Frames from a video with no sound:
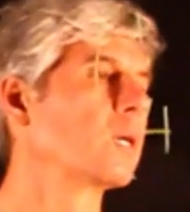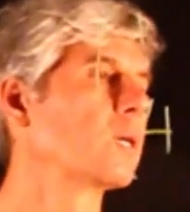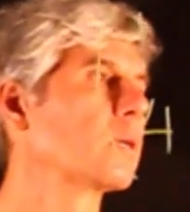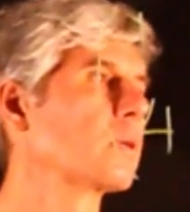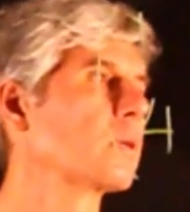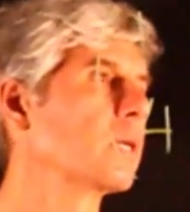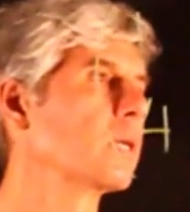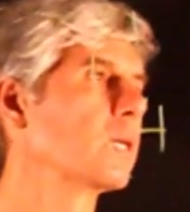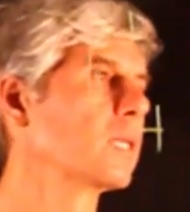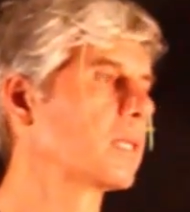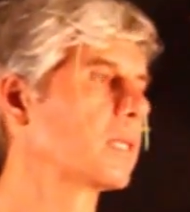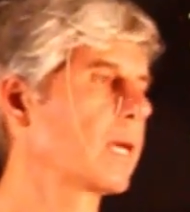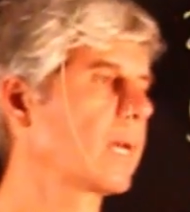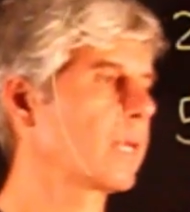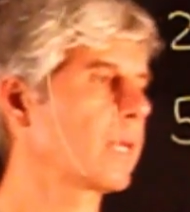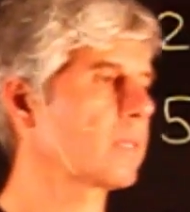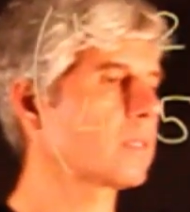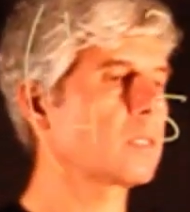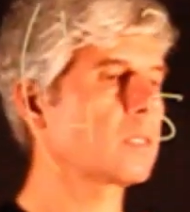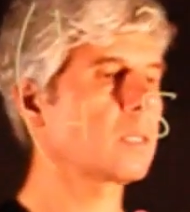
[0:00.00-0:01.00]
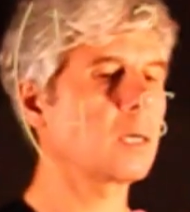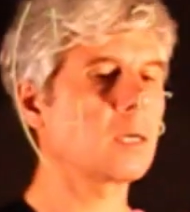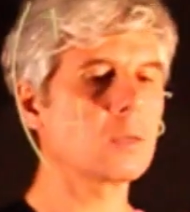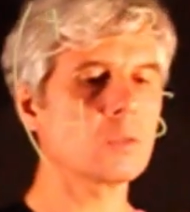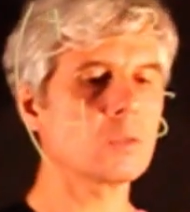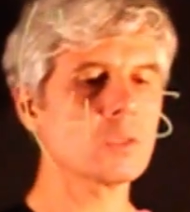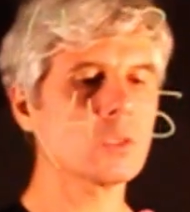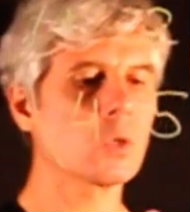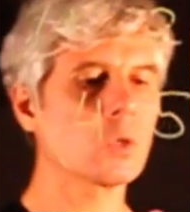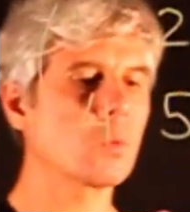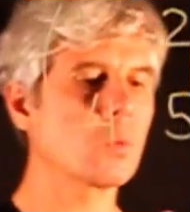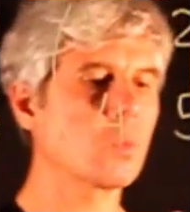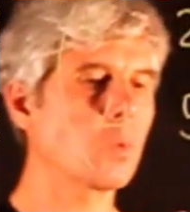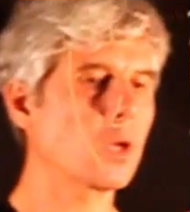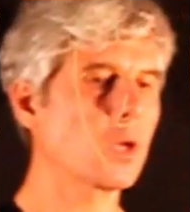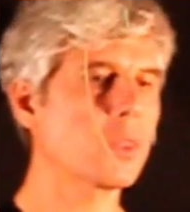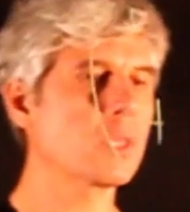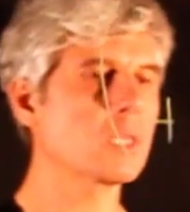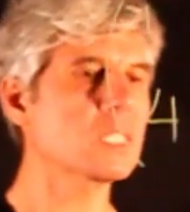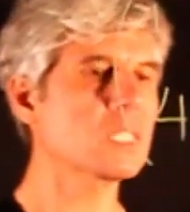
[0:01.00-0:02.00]
Right? And so
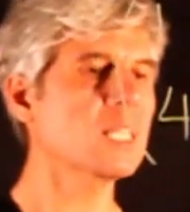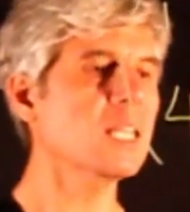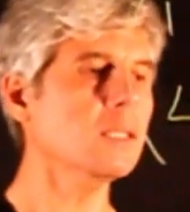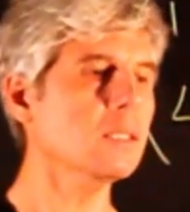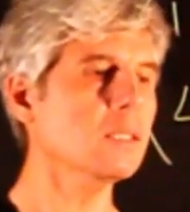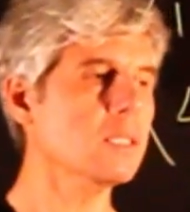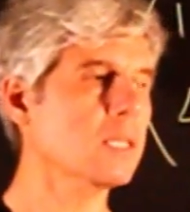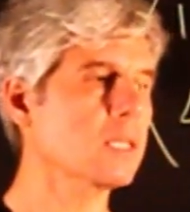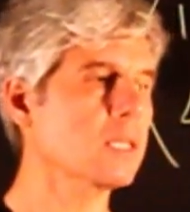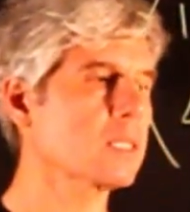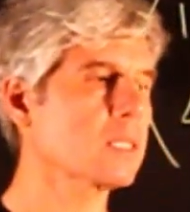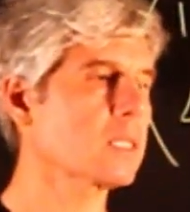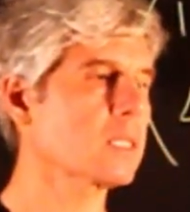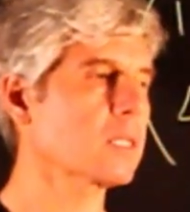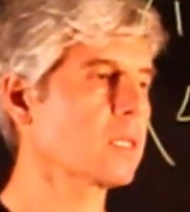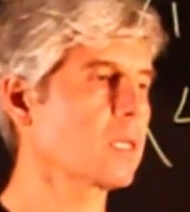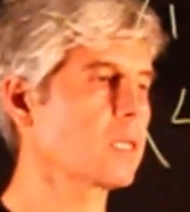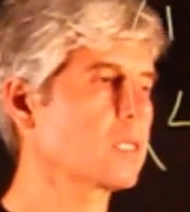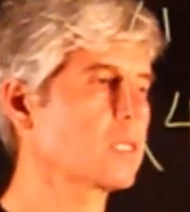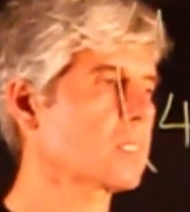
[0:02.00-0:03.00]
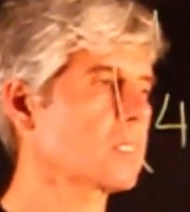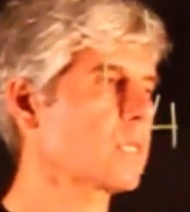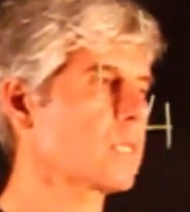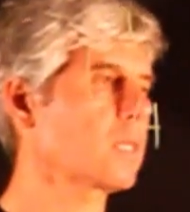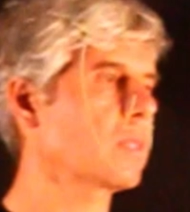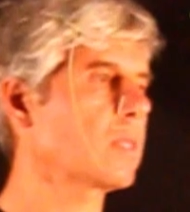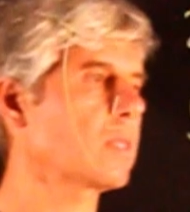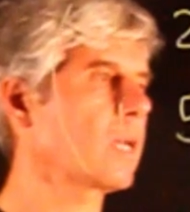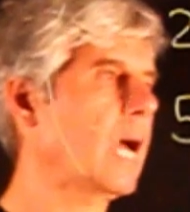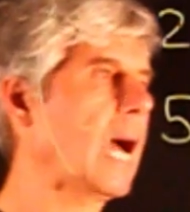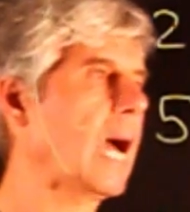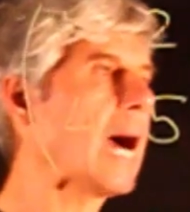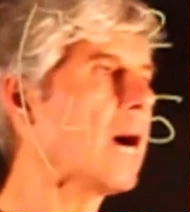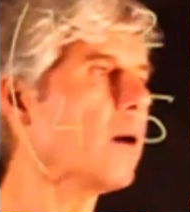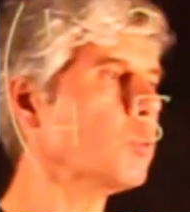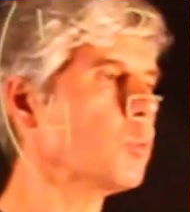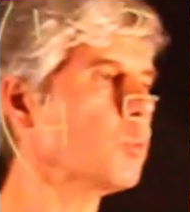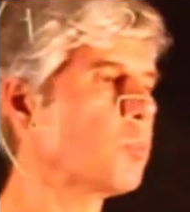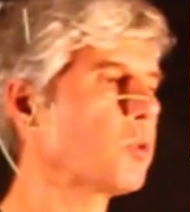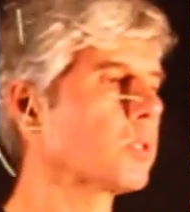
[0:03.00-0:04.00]
what this tells us is that the
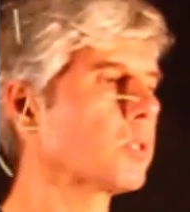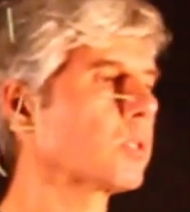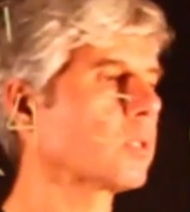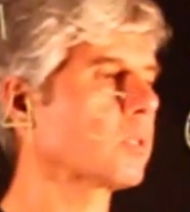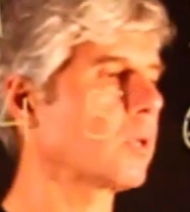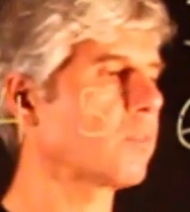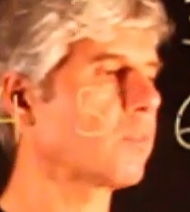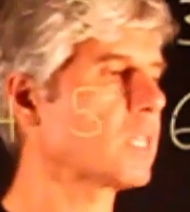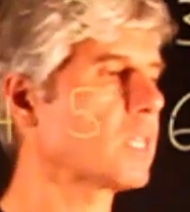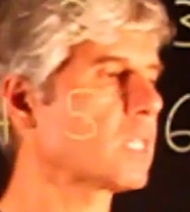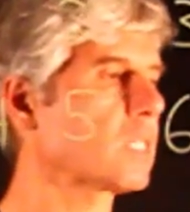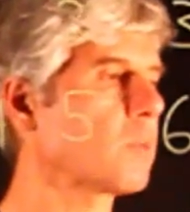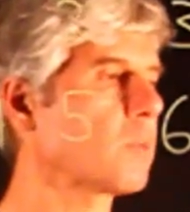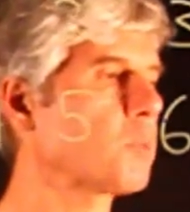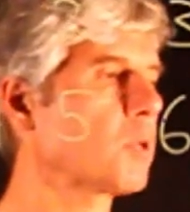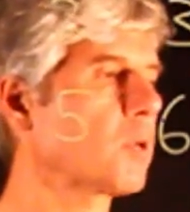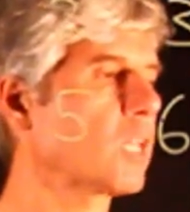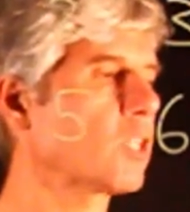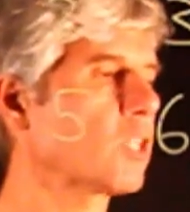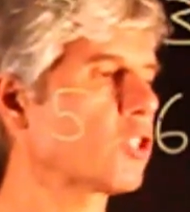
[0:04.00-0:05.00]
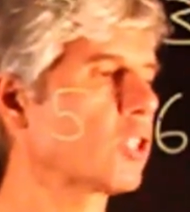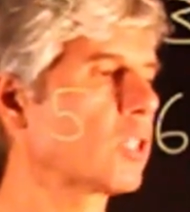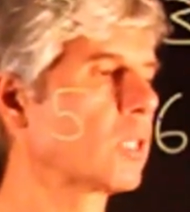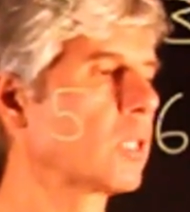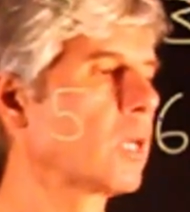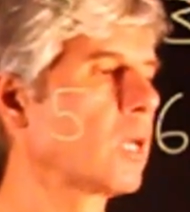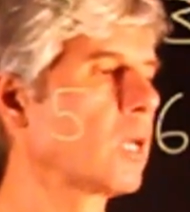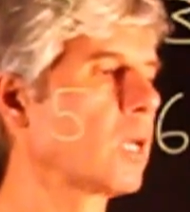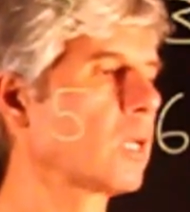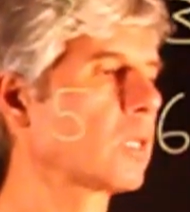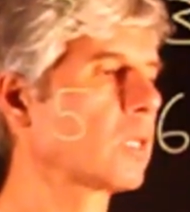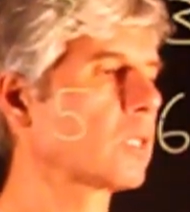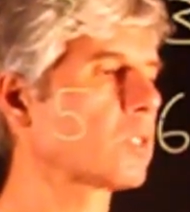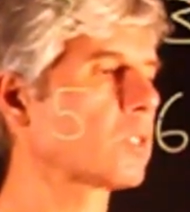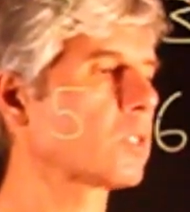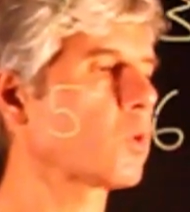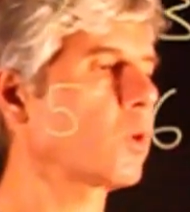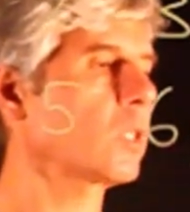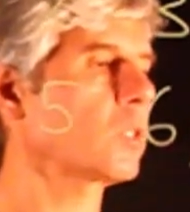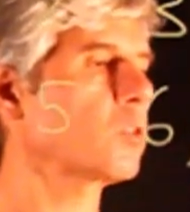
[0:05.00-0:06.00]
output of this operation is
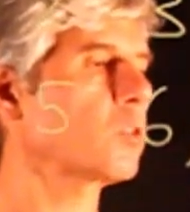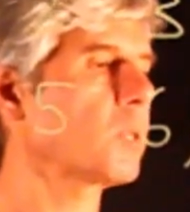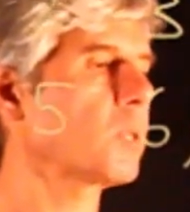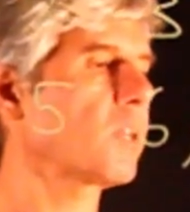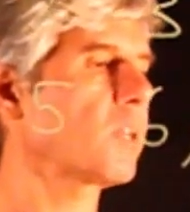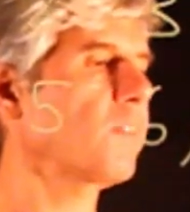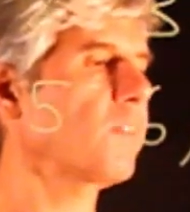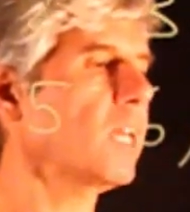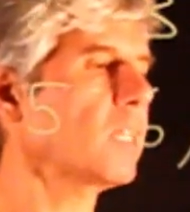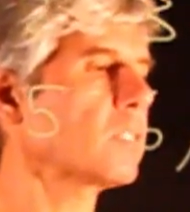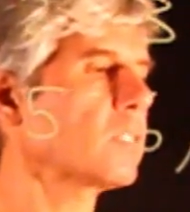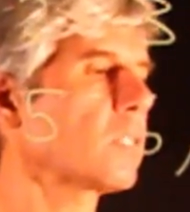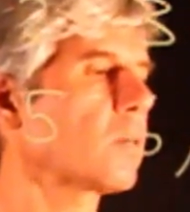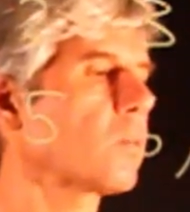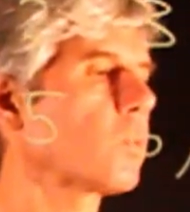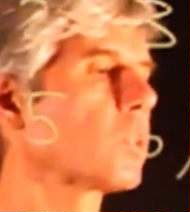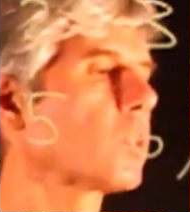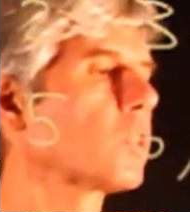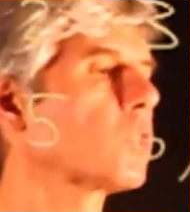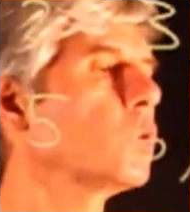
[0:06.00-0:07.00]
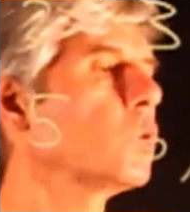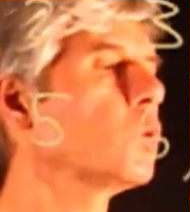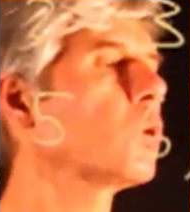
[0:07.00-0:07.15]
going to be a vector with 2